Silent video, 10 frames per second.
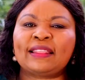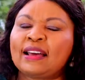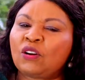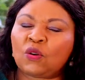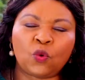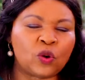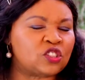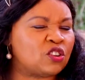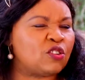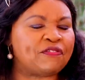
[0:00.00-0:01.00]
The
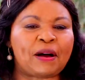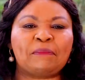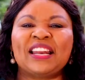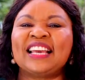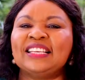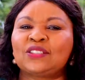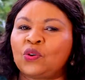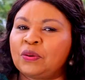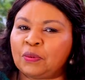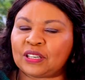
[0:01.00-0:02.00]
question of family is
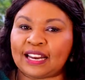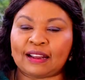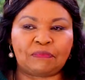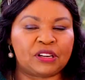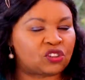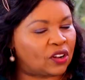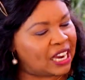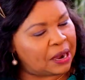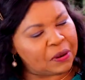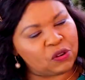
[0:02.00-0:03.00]
so important. I've been
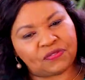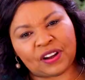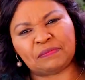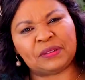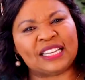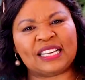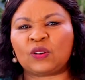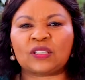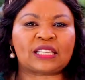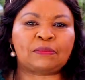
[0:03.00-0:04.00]
talking about family
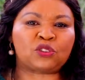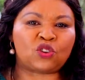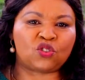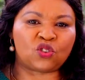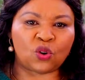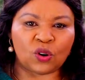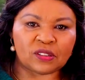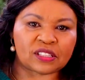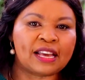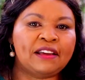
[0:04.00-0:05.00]
consumption
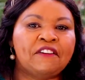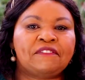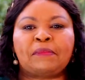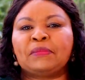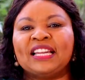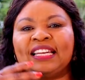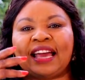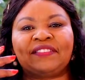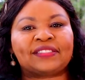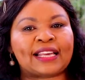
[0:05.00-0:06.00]
roles, family
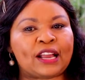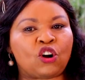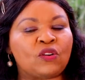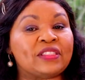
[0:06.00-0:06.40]
life cycle.